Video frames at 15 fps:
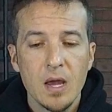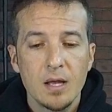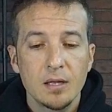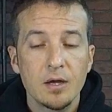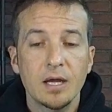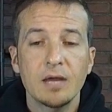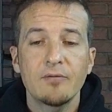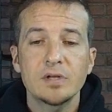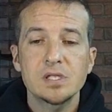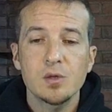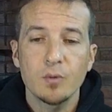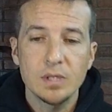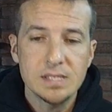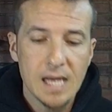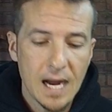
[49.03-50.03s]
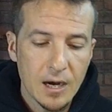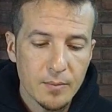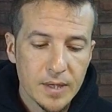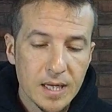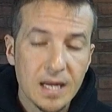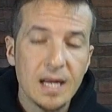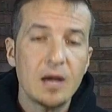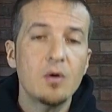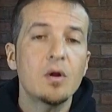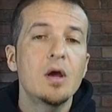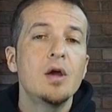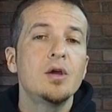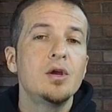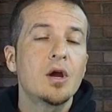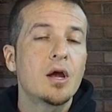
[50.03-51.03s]
Look, if it's a retirement account,
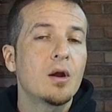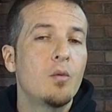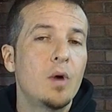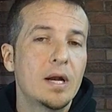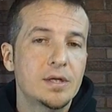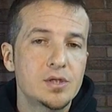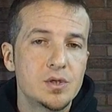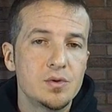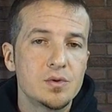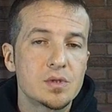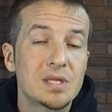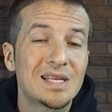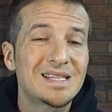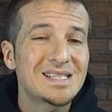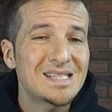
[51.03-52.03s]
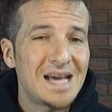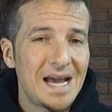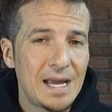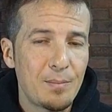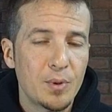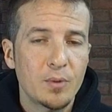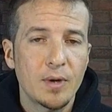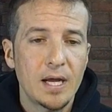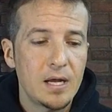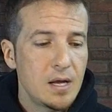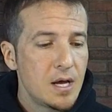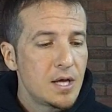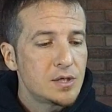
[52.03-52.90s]
you're going to want to choose the type, right?